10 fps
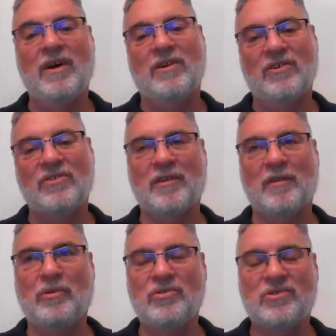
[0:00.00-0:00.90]
and also
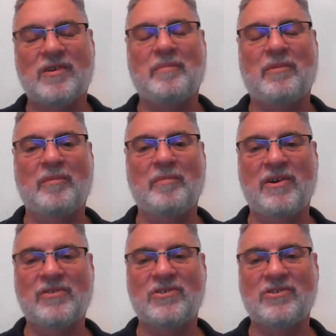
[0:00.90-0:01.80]
the blue stem
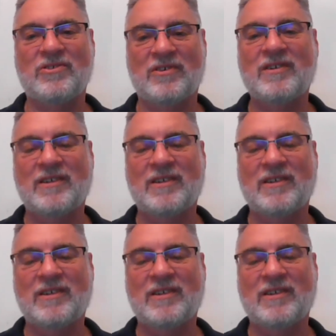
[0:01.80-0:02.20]
palmetto too.